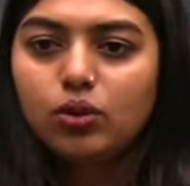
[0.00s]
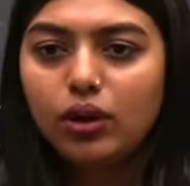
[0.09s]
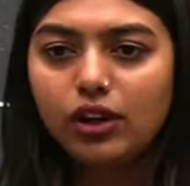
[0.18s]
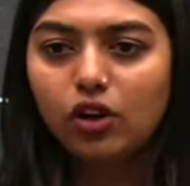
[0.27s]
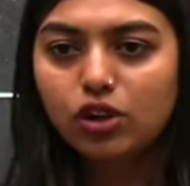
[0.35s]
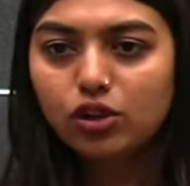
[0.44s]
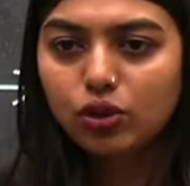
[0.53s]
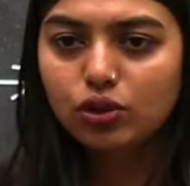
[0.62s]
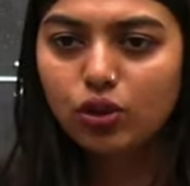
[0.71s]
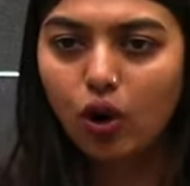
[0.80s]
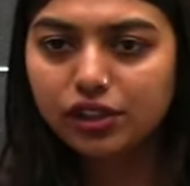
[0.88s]
Who and all
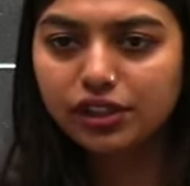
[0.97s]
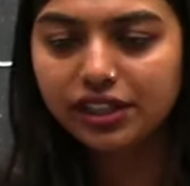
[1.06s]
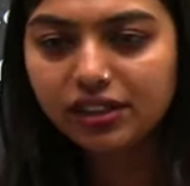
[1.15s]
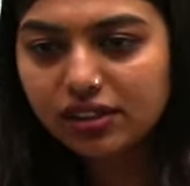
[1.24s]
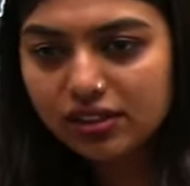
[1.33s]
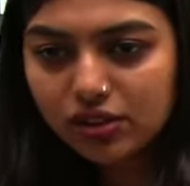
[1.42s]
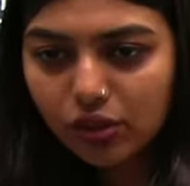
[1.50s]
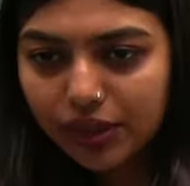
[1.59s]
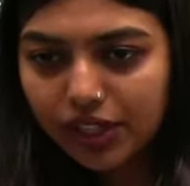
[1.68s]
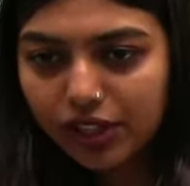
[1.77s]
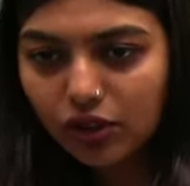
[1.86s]
told cotton? So
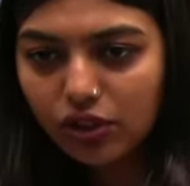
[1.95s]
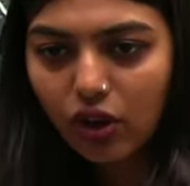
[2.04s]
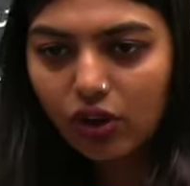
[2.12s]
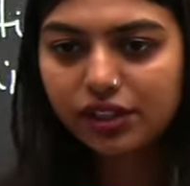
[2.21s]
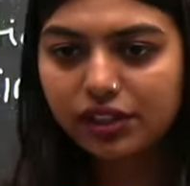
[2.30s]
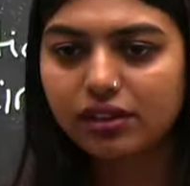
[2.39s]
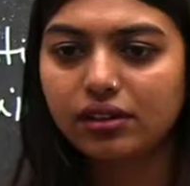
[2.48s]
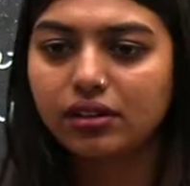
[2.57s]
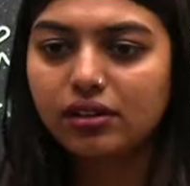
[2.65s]
many told cotton.